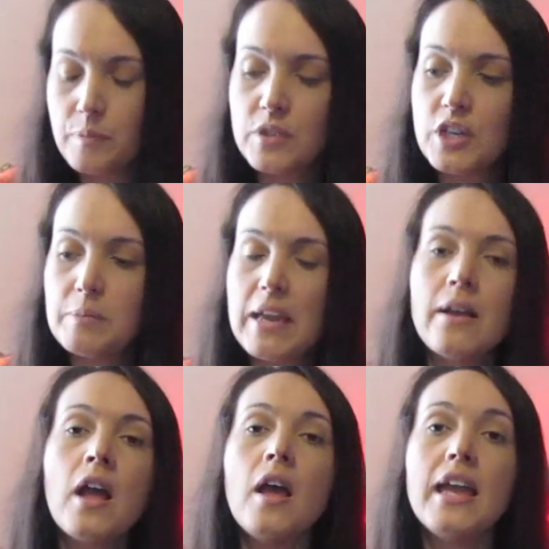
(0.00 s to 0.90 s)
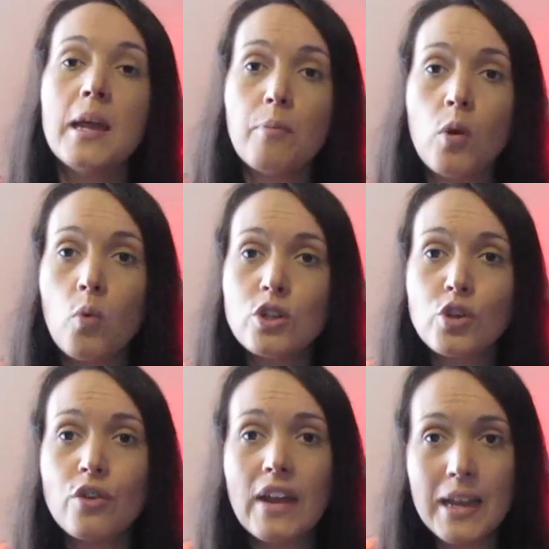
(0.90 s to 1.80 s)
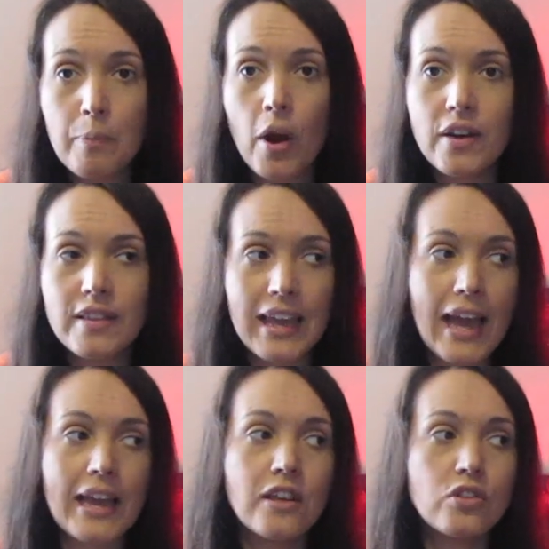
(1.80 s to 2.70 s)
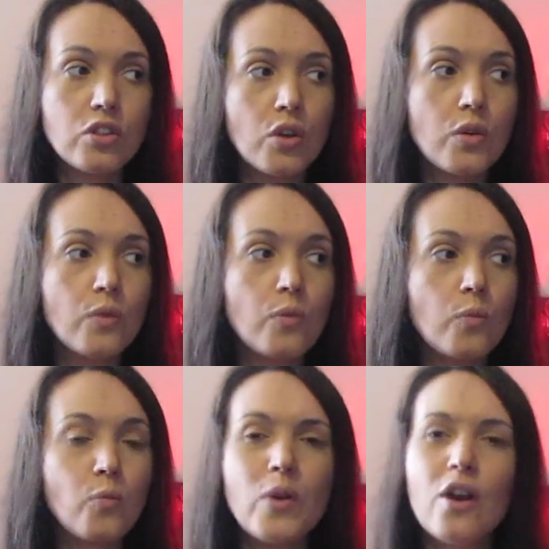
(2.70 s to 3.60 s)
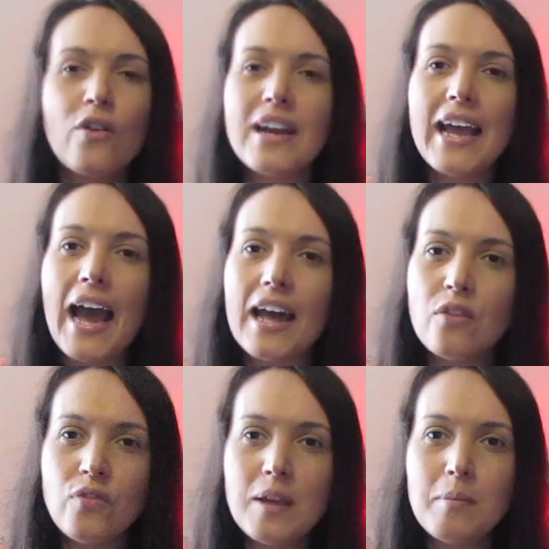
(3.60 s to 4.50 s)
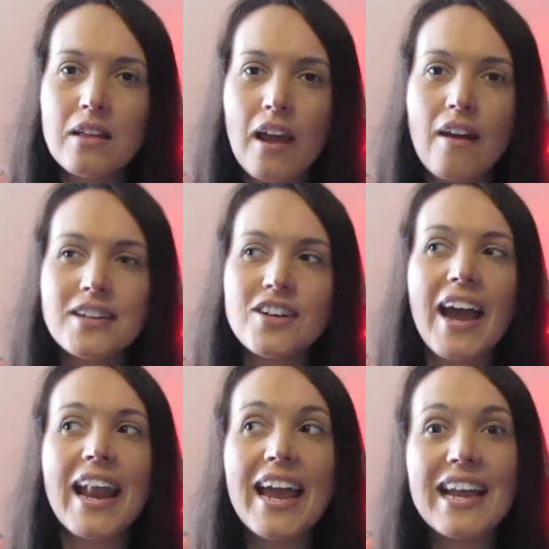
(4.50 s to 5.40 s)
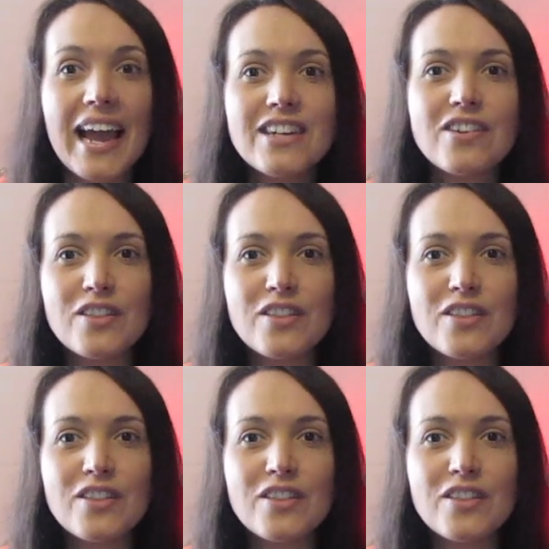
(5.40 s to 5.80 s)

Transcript: excuse me. April was already part of the gang so we already had a female character and I liked her.